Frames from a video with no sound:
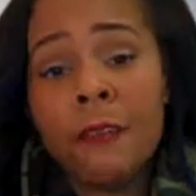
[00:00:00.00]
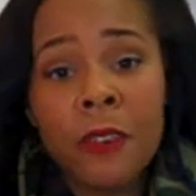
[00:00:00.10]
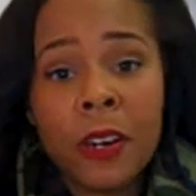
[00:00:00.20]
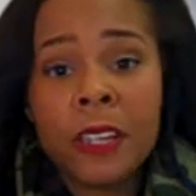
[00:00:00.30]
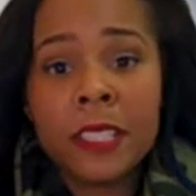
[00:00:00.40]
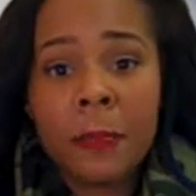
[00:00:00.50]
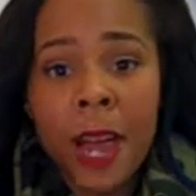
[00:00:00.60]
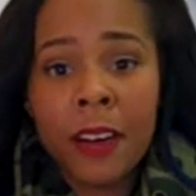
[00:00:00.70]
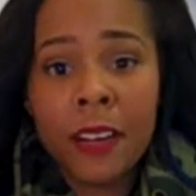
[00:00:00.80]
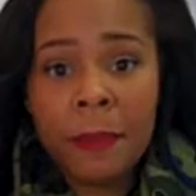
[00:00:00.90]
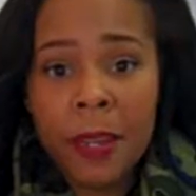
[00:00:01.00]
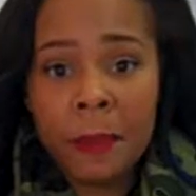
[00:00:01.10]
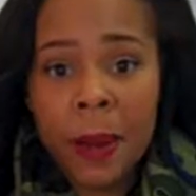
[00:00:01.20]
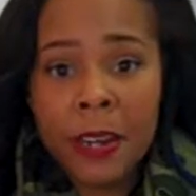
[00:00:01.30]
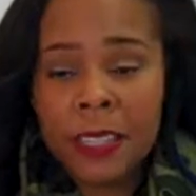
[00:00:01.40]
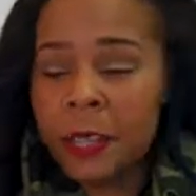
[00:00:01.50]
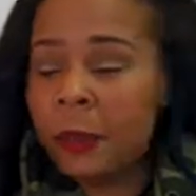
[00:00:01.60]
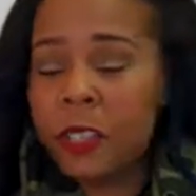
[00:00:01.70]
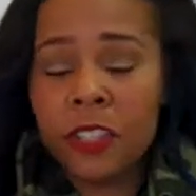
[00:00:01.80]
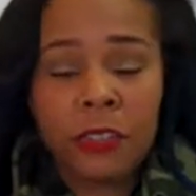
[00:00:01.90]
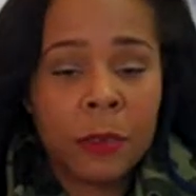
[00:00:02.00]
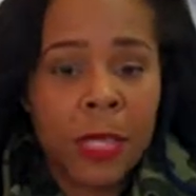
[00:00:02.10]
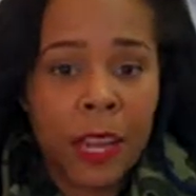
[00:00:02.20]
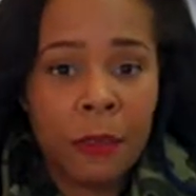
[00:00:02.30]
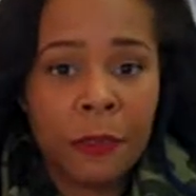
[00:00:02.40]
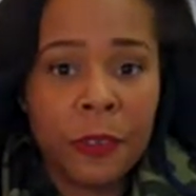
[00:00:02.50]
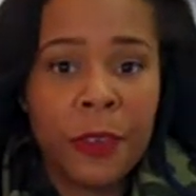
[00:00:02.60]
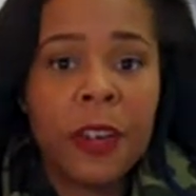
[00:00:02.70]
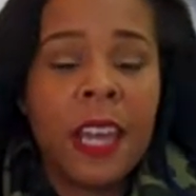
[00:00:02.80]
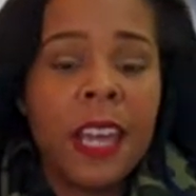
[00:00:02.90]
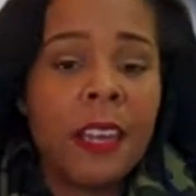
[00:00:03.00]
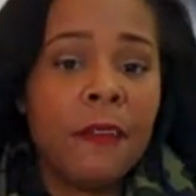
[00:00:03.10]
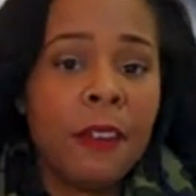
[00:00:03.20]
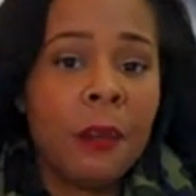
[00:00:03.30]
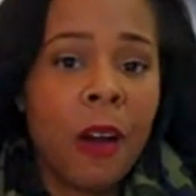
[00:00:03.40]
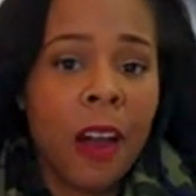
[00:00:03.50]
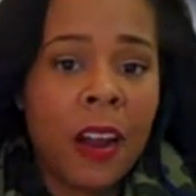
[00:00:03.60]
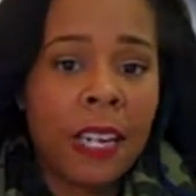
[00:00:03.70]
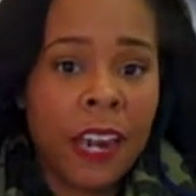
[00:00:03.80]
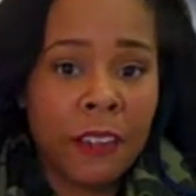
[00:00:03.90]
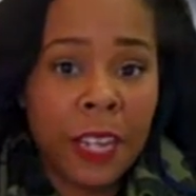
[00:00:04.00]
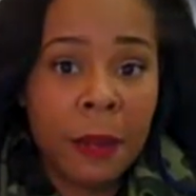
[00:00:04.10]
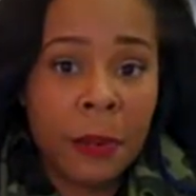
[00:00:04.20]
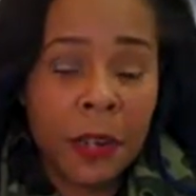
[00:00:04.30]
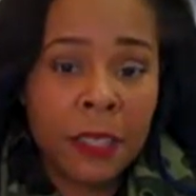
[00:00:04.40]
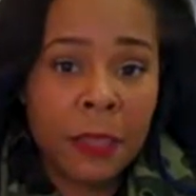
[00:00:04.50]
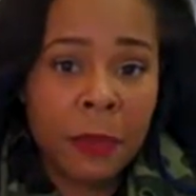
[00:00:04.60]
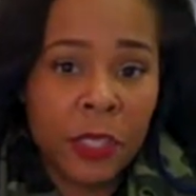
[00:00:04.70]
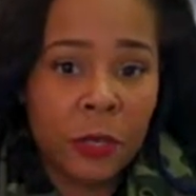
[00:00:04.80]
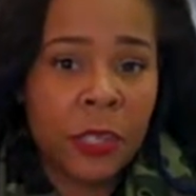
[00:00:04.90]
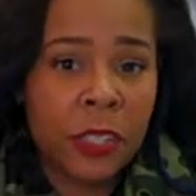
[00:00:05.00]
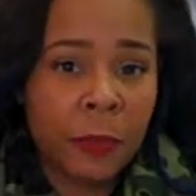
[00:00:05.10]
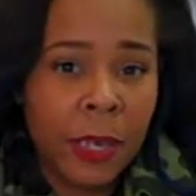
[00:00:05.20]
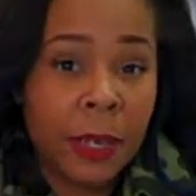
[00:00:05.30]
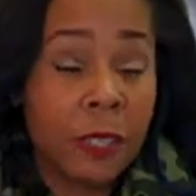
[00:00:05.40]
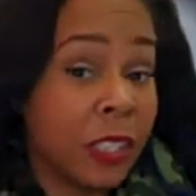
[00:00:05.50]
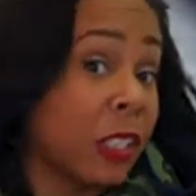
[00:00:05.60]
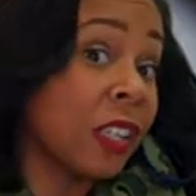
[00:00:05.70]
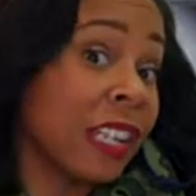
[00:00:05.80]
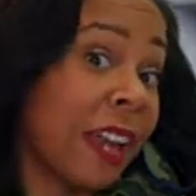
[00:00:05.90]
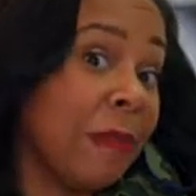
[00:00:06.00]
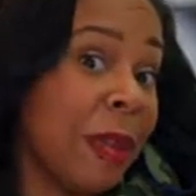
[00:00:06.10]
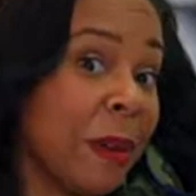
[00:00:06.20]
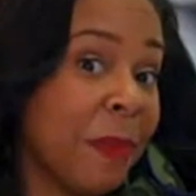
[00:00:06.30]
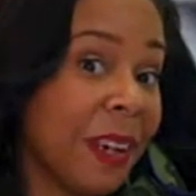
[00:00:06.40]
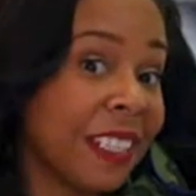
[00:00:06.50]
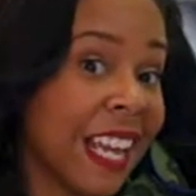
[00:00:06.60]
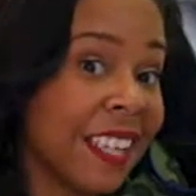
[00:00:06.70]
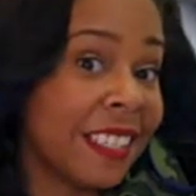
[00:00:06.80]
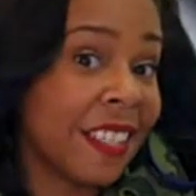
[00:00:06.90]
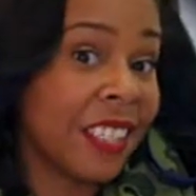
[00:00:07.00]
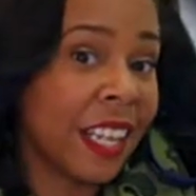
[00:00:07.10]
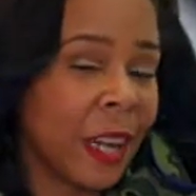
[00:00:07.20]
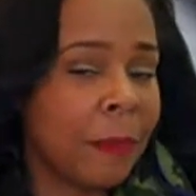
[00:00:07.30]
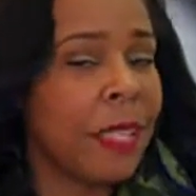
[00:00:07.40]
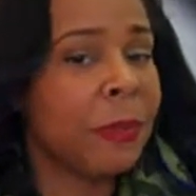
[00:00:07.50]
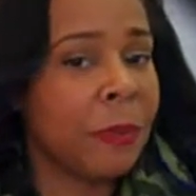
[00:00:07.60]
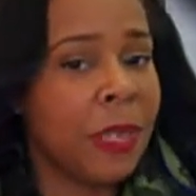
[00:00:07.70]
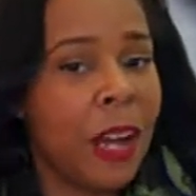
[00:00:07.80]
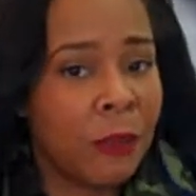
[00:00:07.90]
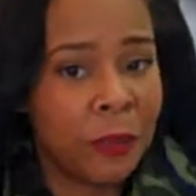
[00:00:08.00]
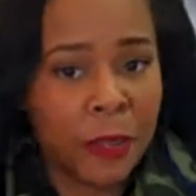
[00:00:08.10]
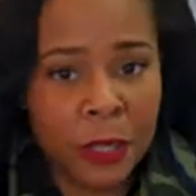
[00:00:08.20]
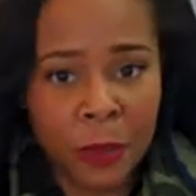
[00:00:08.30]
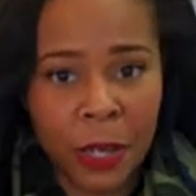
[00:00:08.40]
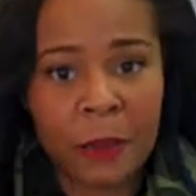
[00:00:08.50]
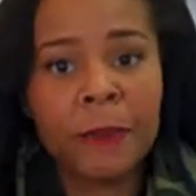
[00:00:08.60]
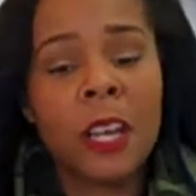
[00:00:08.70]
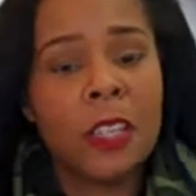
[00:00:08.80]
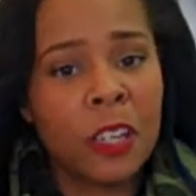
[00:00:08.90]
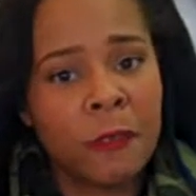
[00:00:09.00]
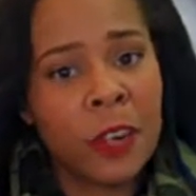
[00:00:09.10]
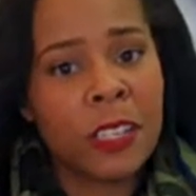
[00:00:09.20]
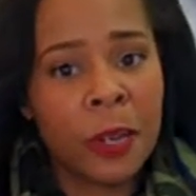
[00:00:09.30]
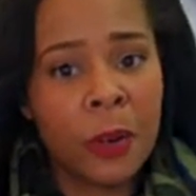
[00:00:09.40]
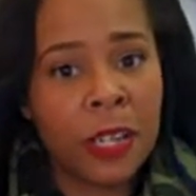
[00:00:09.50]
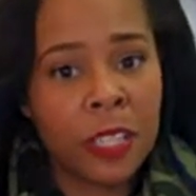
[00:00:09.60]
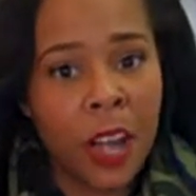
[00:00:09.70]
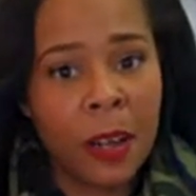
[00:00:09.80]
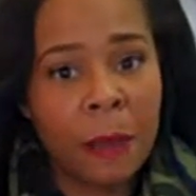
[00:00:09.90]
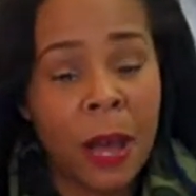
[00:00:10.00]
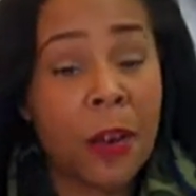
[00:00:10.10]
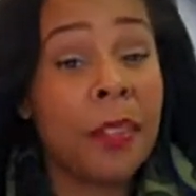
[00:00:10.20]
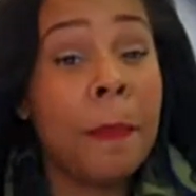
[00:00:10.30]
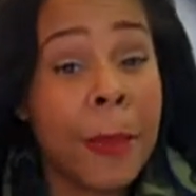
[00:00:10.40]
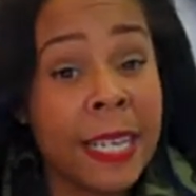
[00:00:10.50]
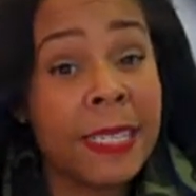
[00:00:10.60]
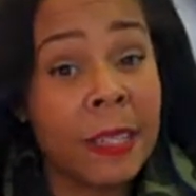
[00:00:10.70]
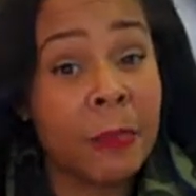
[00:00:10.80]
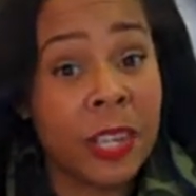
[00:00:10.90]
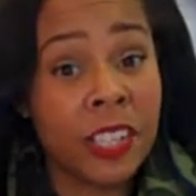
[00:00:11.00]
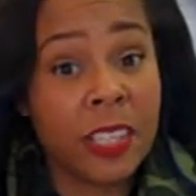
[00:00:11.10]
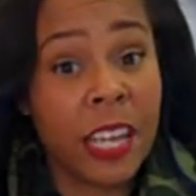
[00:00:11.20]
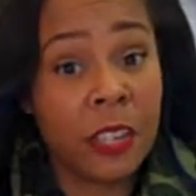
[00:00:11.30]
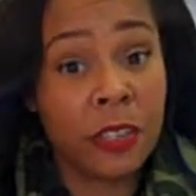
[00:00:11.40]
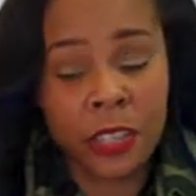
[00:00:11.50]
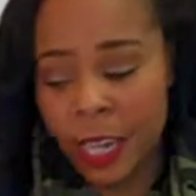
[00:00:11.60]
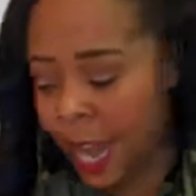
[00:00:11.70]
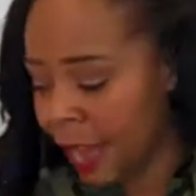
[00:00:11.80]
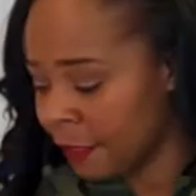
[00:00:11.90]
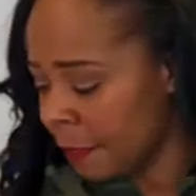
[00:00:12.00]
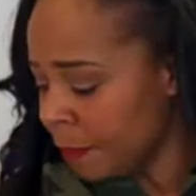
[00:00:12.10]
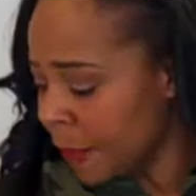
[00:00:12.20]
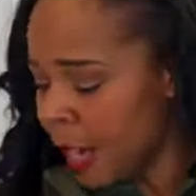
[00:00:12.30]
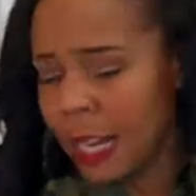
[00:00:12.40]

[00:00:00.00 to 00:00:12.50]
If you're an aspiring makeup artist, they will be extremely helpful. If you are an everyday person but you want your makeup to look like a makeup artist has their setup, these will be helpful as well. So the first thing we're going to talk about are the basic brushes that you should have.